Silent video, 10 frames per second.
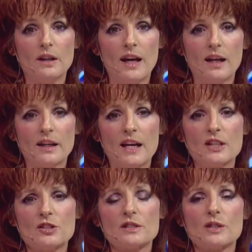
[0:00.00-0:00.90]

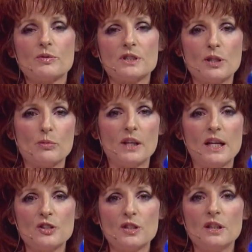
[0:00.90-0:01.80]
Allegations of
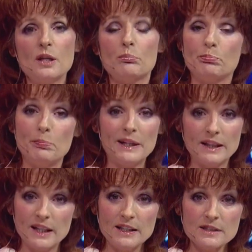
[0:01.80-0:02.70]
intimidation,
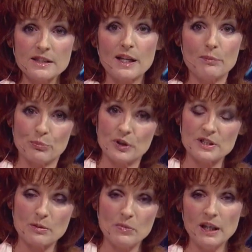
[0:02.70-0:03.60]
beatings,
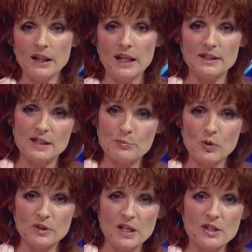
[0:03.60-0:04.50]
imprisonment, and
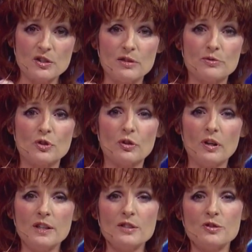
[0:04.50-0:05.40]
deportation of
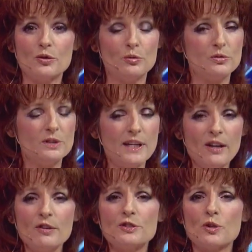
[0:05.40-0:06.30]
journalists who
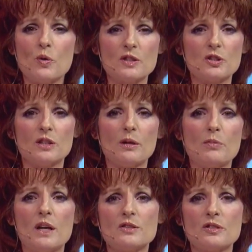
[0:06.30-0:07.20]
dared to question
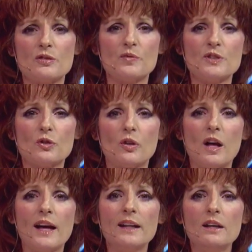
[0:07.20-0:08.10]
Hamas's official
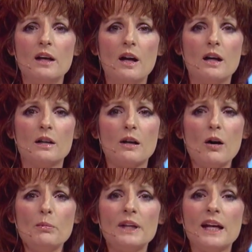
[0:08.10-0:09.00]
line
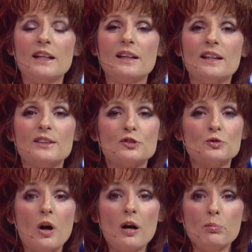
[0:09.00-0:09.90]
culminated in a
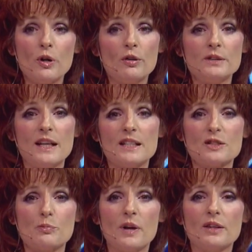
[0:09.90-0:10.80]
strong
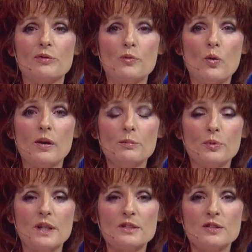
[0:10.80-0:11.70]
protest by the Foreign
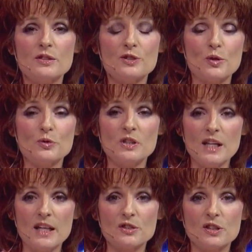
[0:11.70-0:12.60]
Press
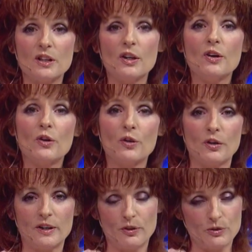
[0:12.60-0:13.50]
Association
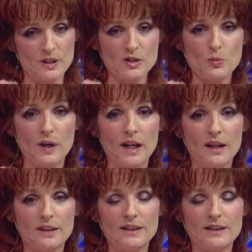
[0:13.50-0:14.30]
earlier this week.